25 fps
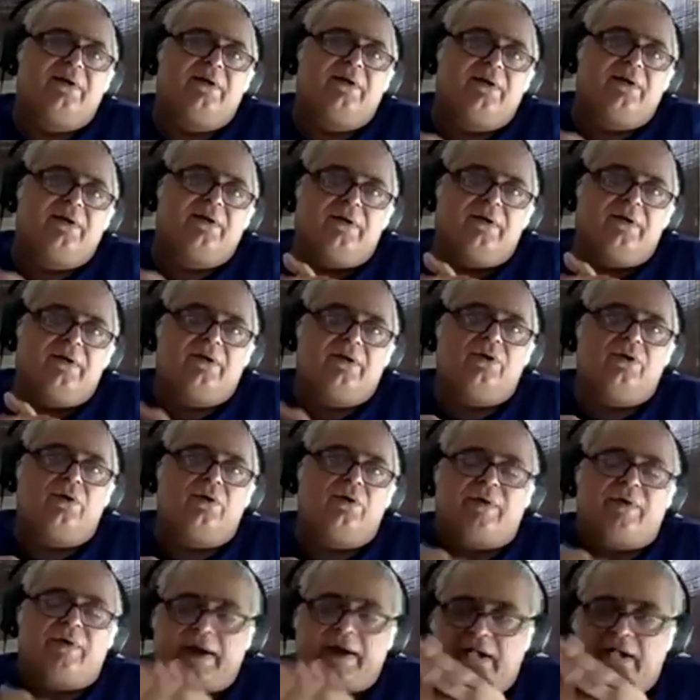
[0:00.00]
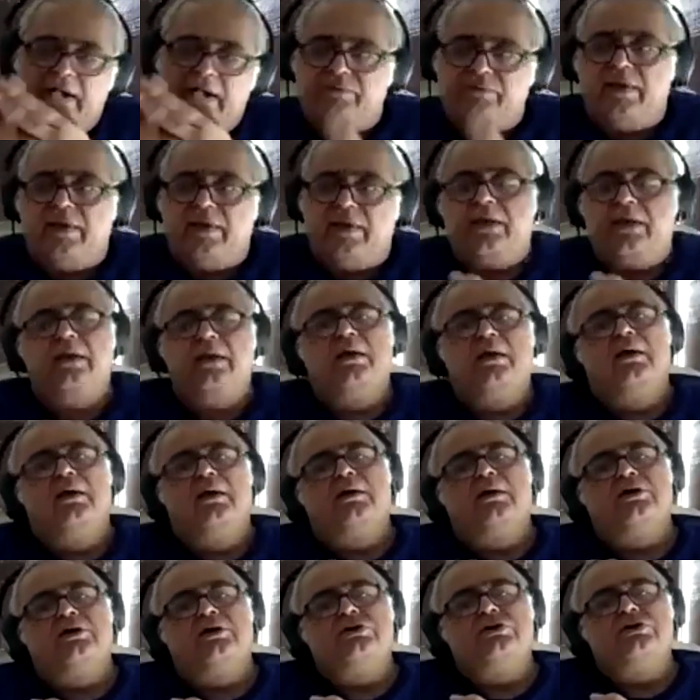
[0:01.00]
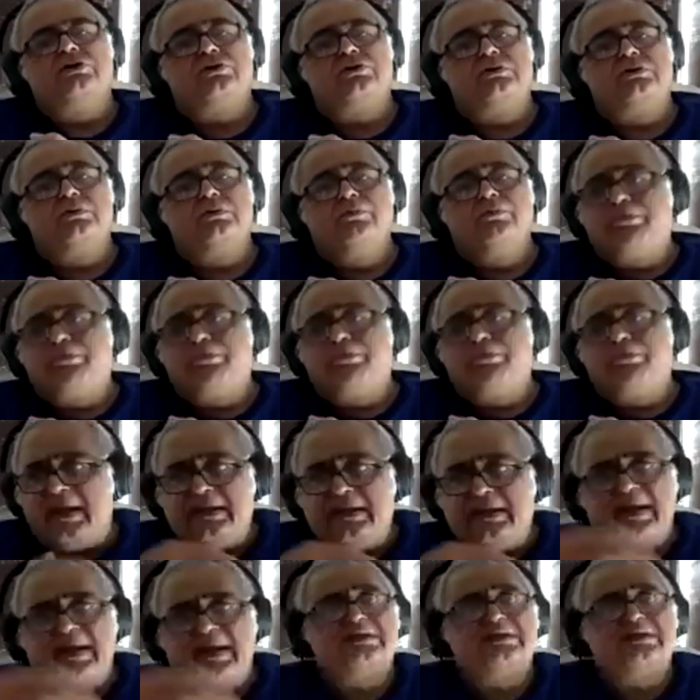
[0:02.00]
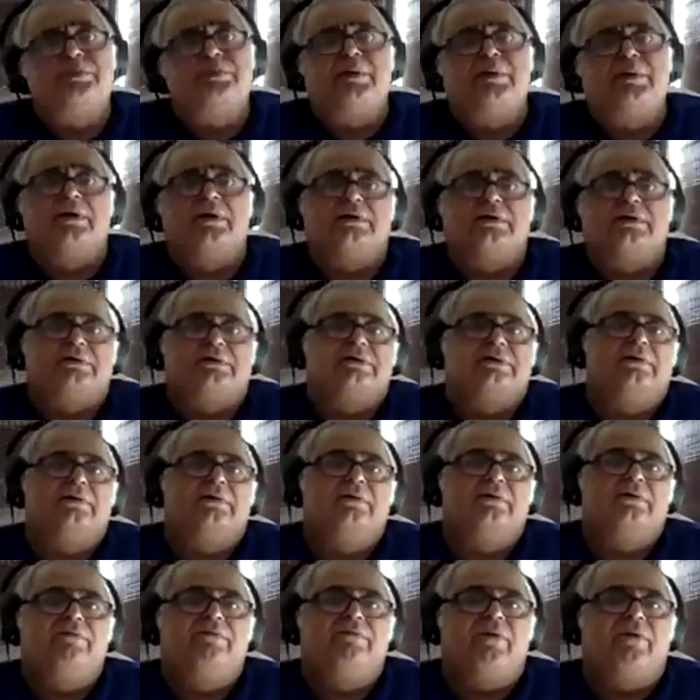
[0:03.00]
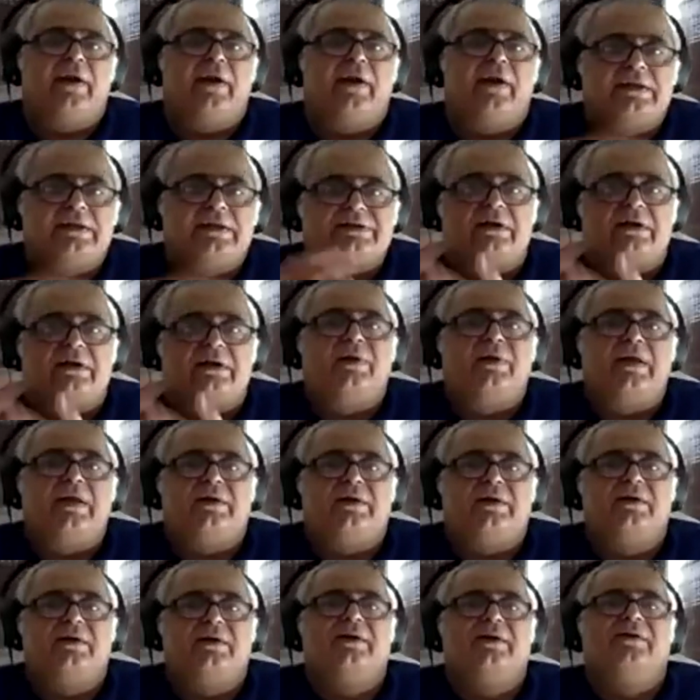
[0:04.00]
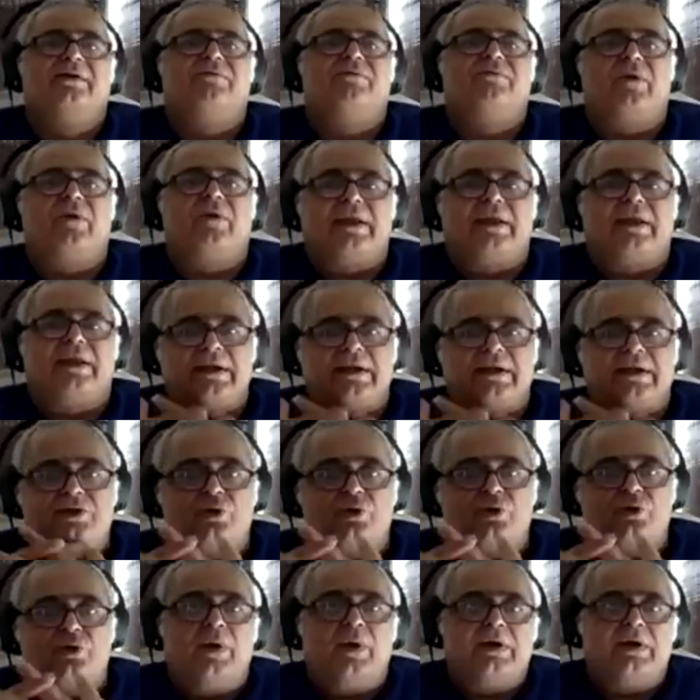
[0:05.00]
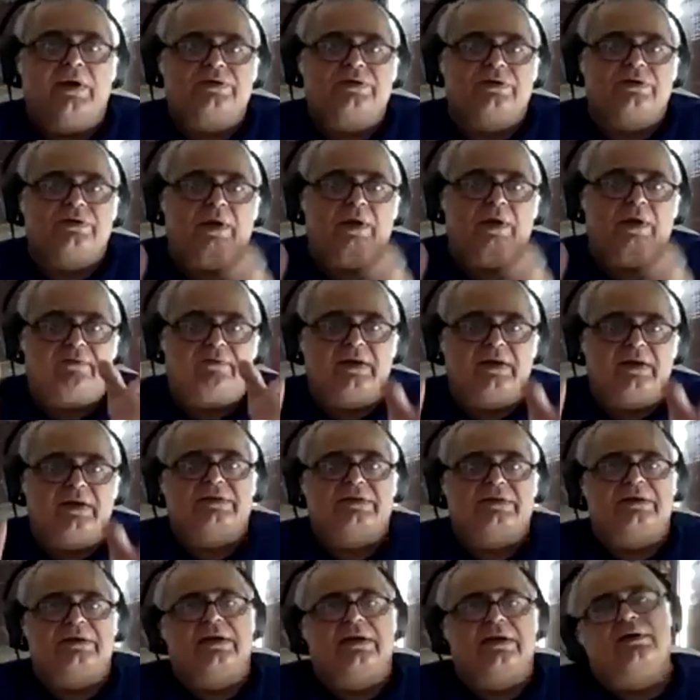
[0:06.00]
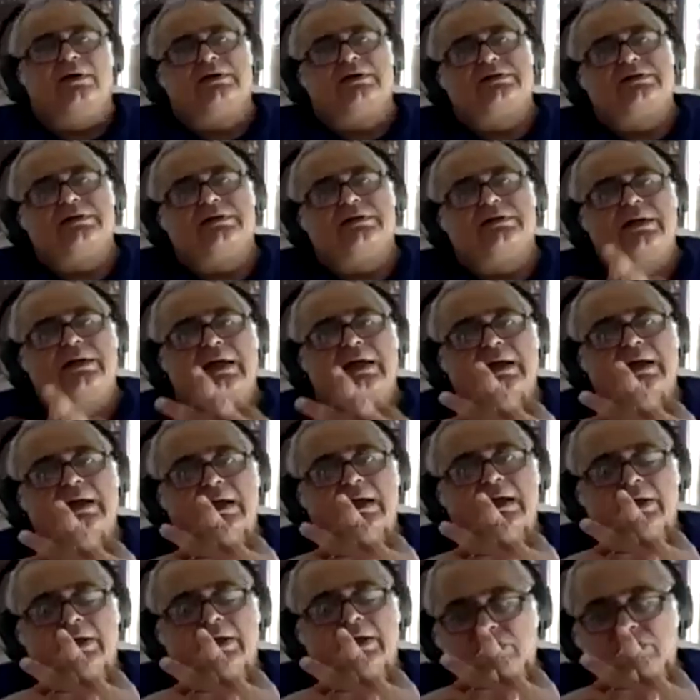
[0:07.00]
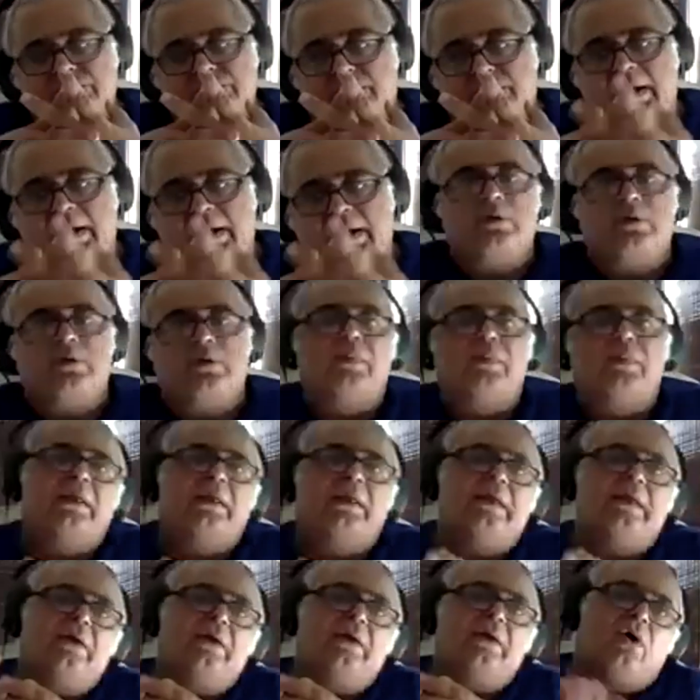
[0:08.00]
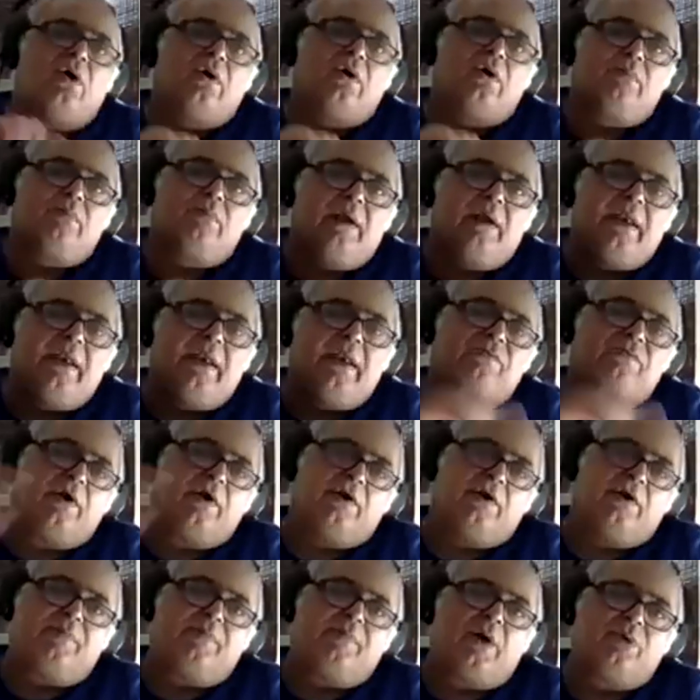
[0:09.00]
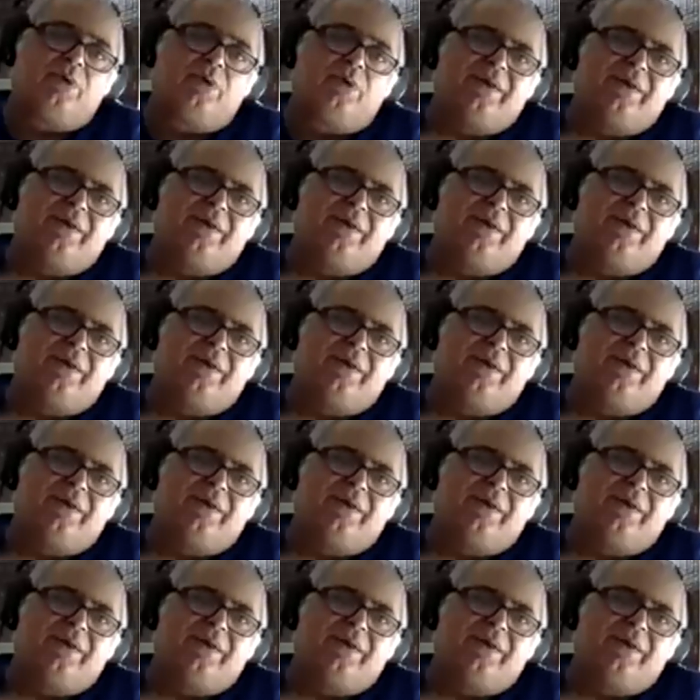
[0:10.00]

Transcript: You know, find a way, pay the exhibitors for an extra week, for extra 2 weeks, you know, have lesser theaters, you know, spend the money on building word of mouth.